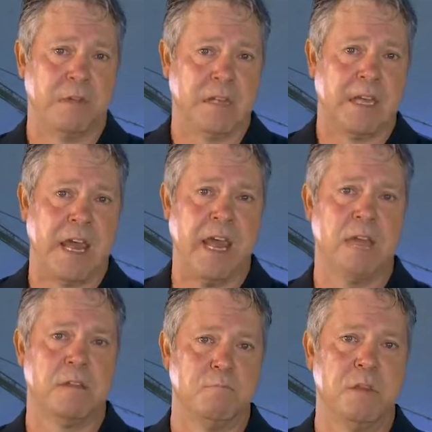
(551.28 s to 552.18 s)
but the
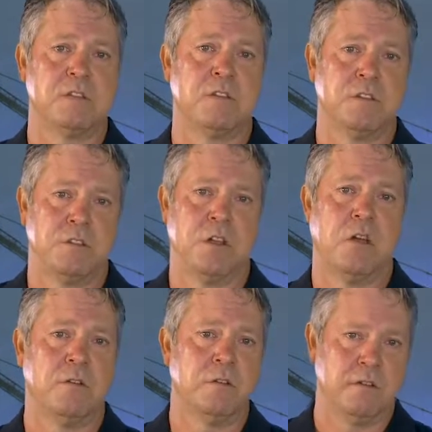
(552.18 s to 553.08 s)
care the business
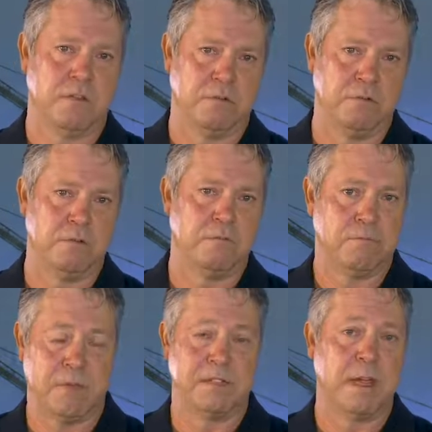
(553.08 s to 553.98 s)
showed to,
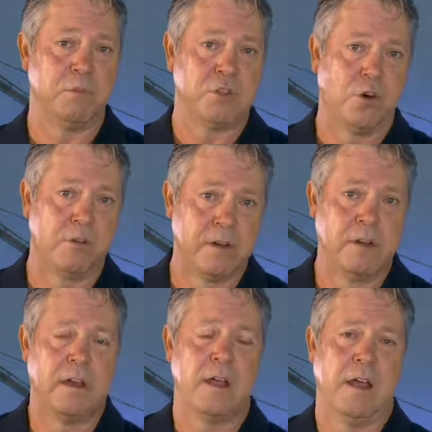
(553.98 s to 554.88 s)
his name is John,
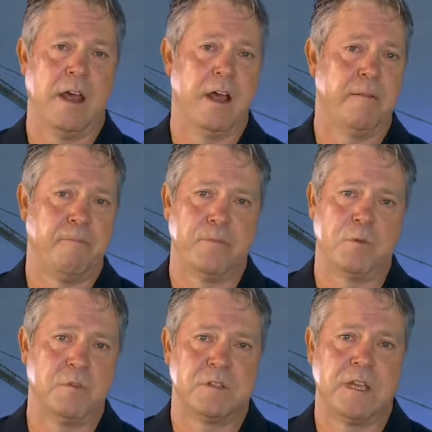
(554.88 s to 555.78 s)
um,
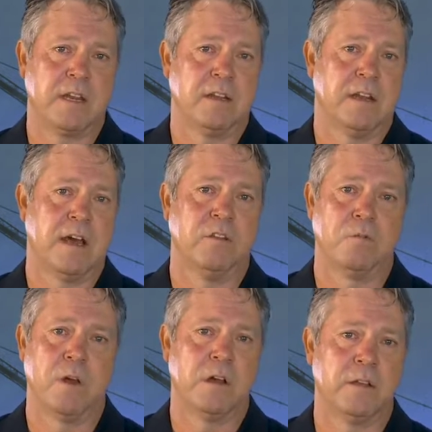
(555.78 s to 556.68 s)
was second to none
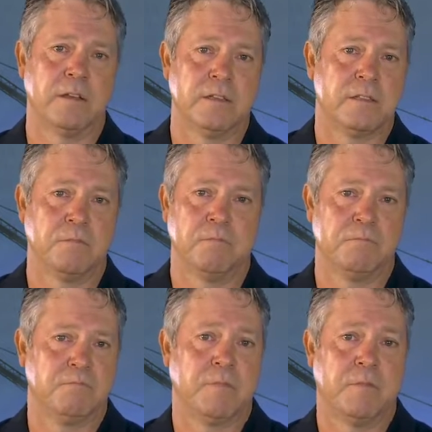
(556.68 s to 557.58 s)
as well. Mm. And there's some,
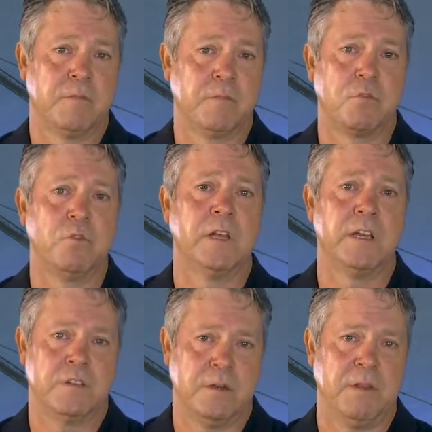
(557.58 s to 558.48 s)
some good
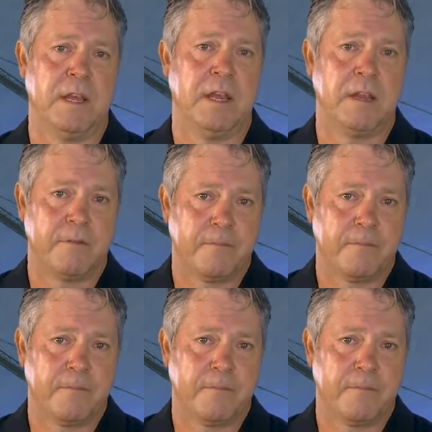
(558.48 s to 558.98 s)
leadership there.